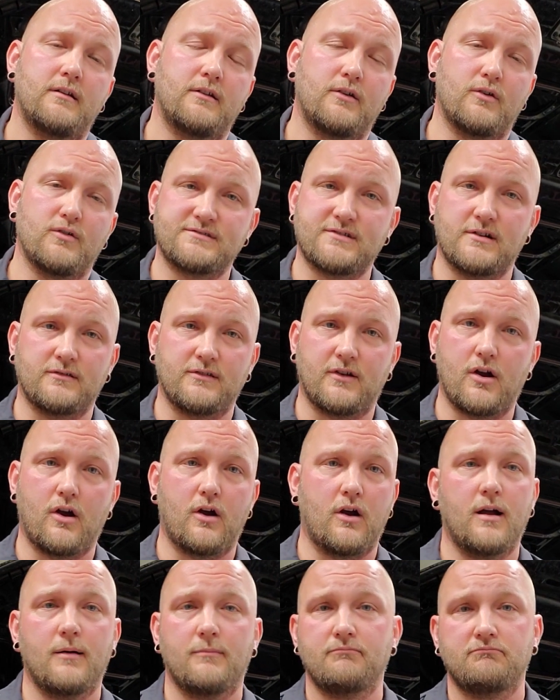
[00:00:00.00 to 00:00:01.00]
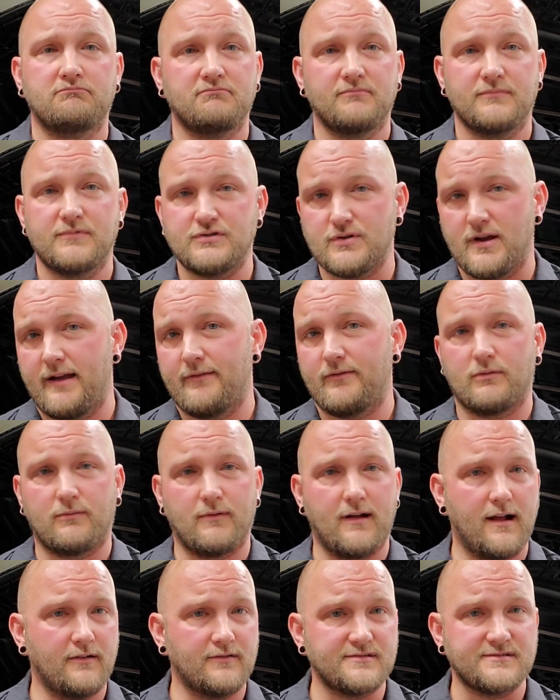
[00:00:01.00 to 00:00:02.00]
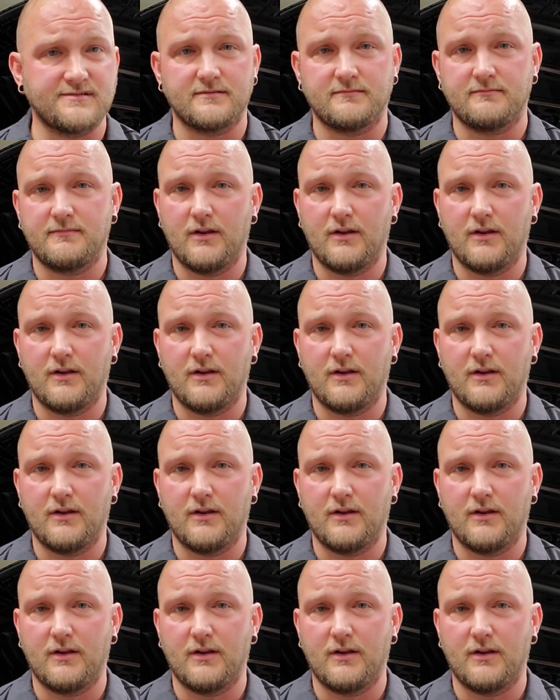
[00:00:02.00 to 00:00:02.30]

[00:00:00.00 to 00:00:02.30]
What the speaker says: go start the car up, drive it around just